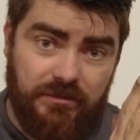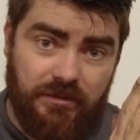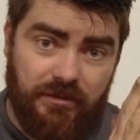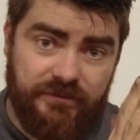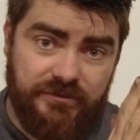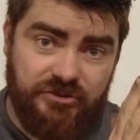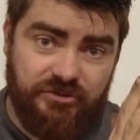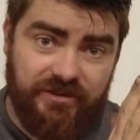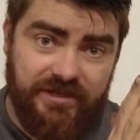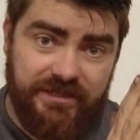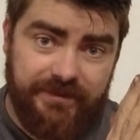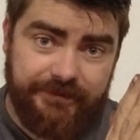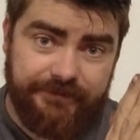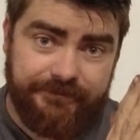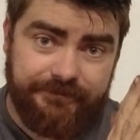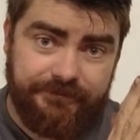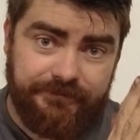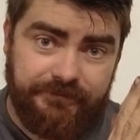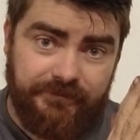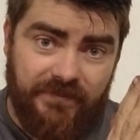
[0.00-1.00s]
off screen.
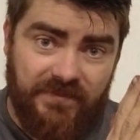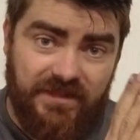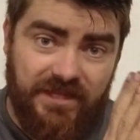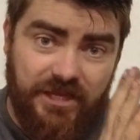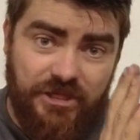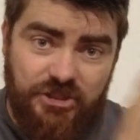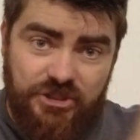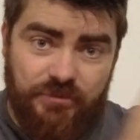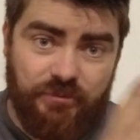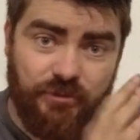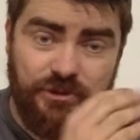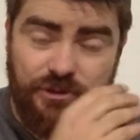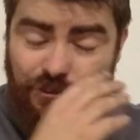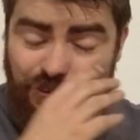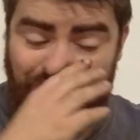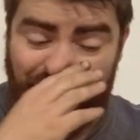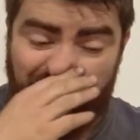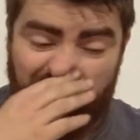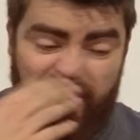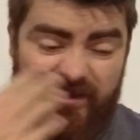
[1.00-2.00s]
The engine wants
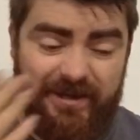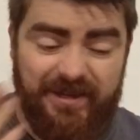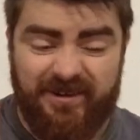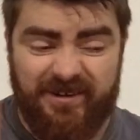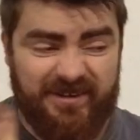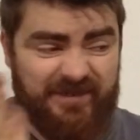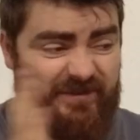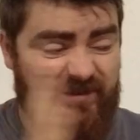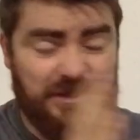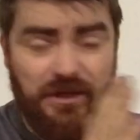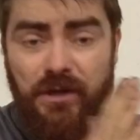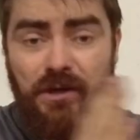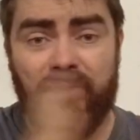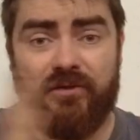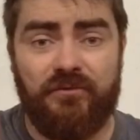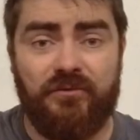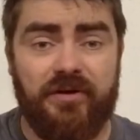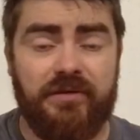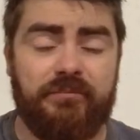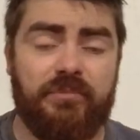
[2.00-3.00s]
to operate kind of at a
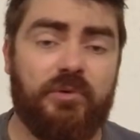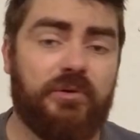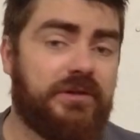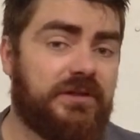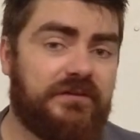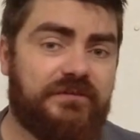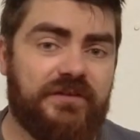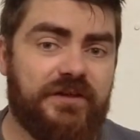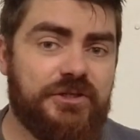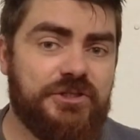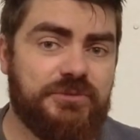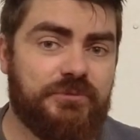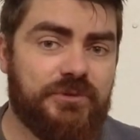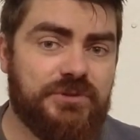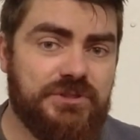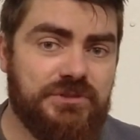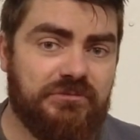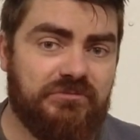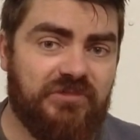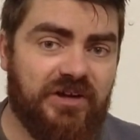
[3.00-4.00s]
halfway point. If the engine
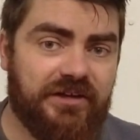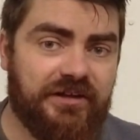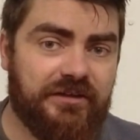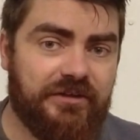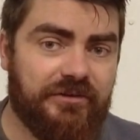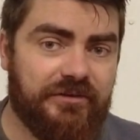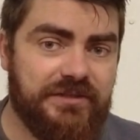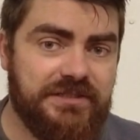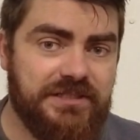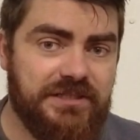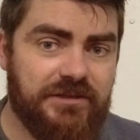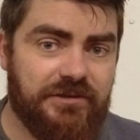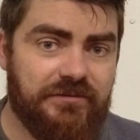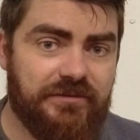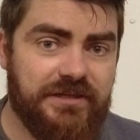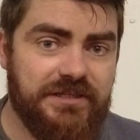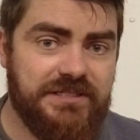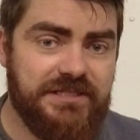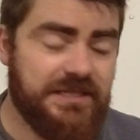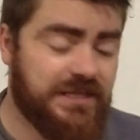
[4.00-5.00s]
wants to run at 90
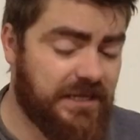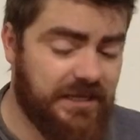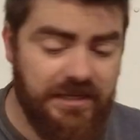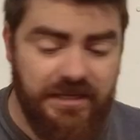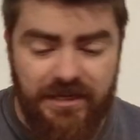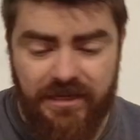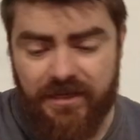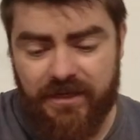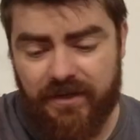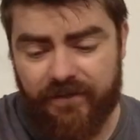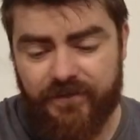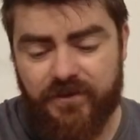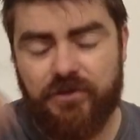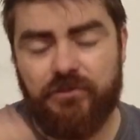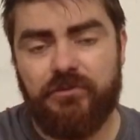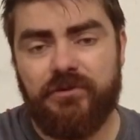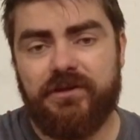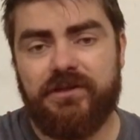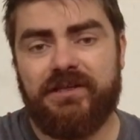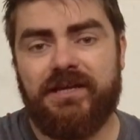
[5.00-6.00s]
degrees C and the
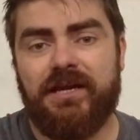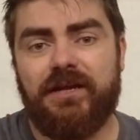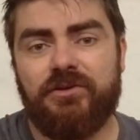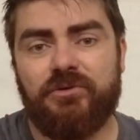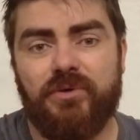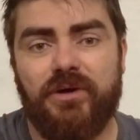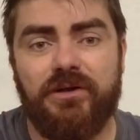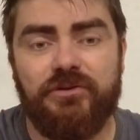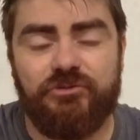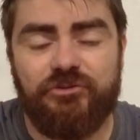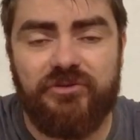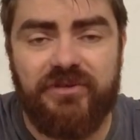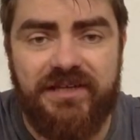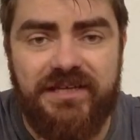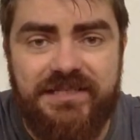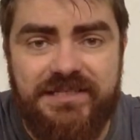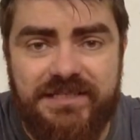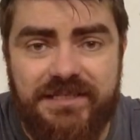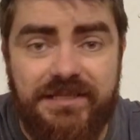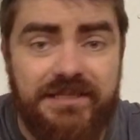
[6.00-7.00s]
coolant can handle
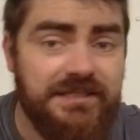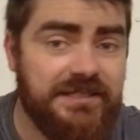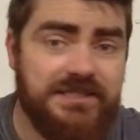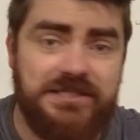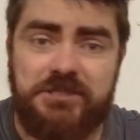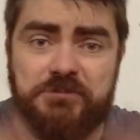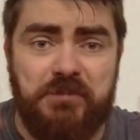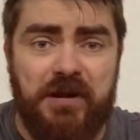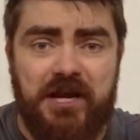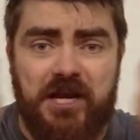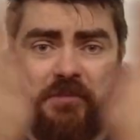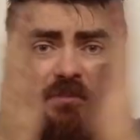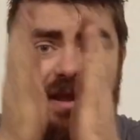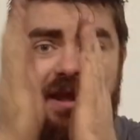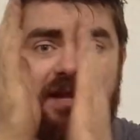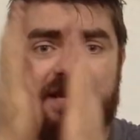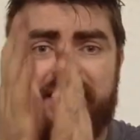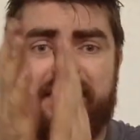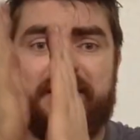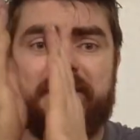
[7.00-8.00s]
180, it's smack
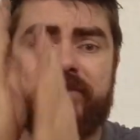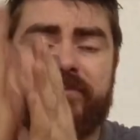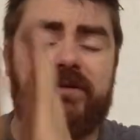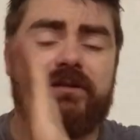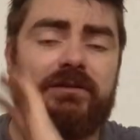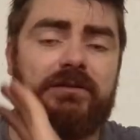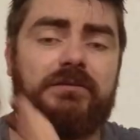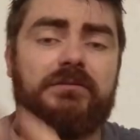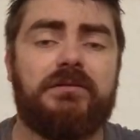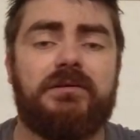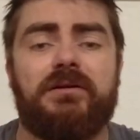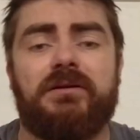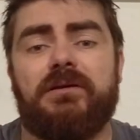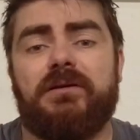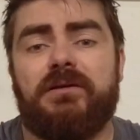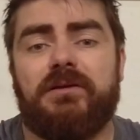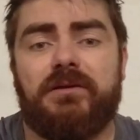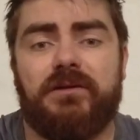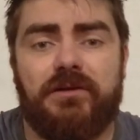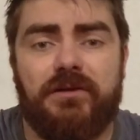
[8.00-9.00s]
bang in the middle
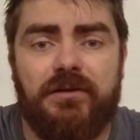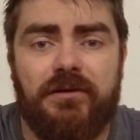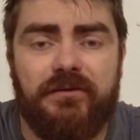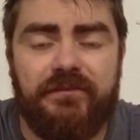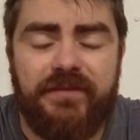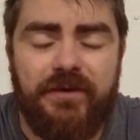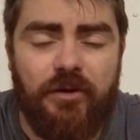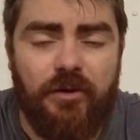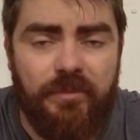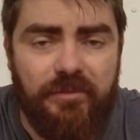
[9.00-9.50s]
of that